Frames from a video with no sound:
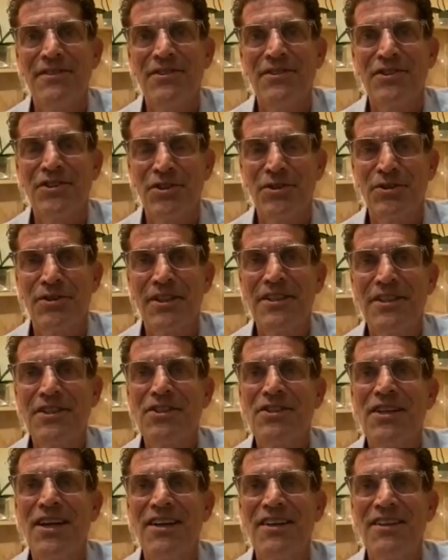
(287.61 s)
So let's
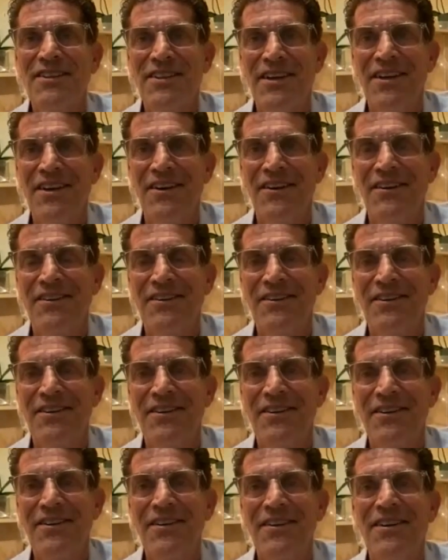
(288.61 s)
start there.
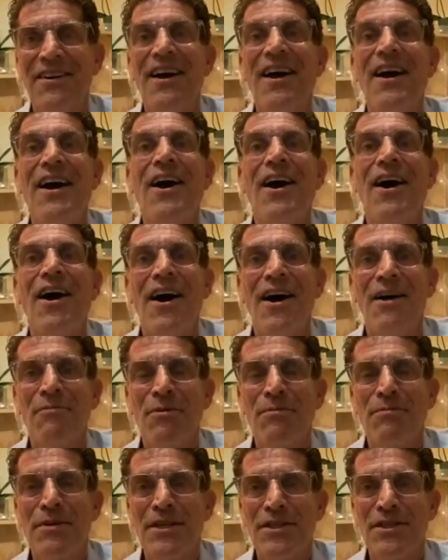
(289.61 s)
I'm
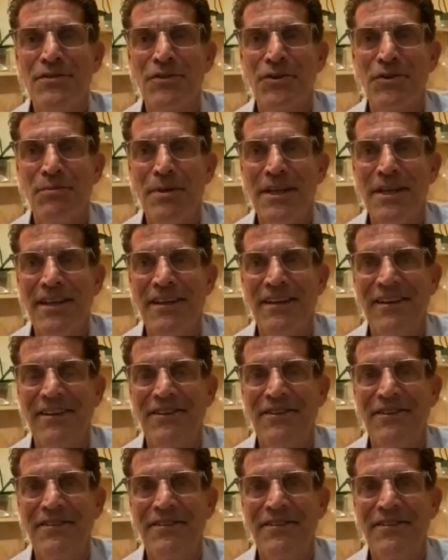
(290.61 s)
a peaceful being.